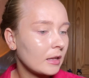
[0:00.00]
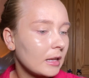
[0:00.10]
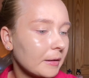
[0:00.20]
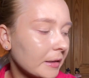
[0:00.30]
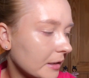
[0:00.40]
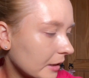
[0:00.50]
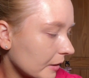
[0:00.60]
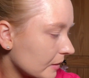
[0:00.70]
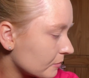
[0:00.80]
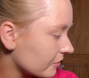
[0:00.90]
I'm going to go
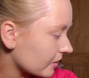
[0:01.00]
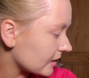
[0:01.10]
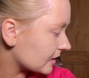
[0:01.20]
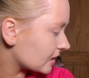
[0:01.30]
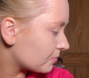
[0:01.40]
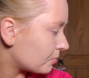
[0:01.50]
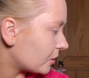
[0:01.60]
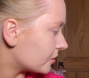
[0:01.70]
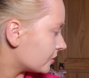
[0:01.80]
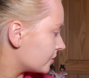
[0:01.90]
in with a
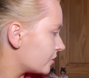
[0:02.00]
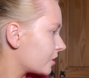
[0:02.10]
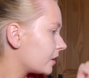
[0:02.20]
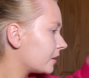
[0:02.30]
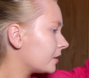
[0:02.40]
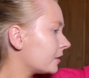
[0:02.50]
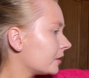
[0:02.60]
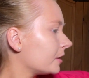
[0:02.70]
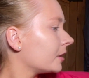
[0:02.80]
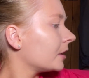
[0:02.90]
sponge
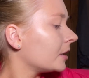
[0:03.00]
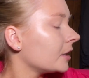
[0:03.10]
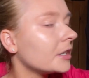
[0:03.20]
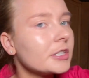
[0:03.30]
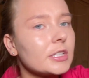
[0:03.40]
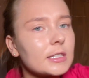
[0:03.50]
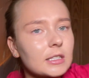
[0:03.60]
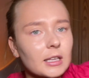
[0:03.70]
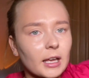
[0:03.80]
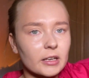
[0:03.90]
just
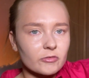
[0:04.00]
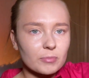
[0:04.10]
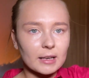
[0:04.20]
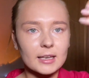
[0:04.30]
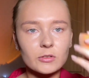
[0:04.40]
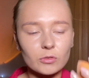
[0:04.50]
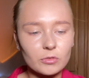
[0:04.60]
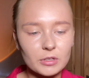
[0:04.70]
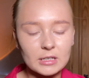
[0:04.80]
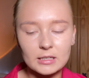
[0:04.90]
to kind of blend all
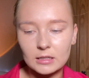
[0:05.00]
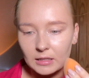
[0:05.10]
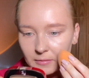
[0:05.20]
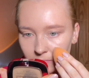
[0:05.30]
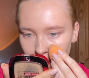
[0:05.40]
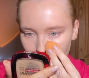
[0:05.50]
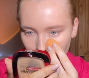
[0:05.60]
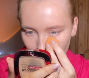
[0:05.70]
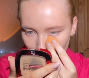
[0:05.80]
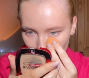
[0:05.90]
the little
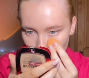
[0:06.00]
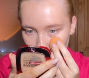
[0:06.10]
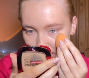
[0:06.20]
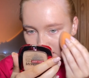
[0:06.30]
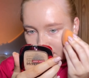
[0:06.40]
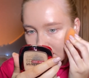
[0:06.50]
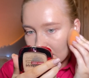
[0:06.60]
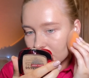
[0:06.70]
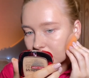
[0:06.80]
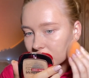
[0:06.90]
lines
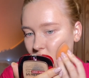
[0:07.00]
out.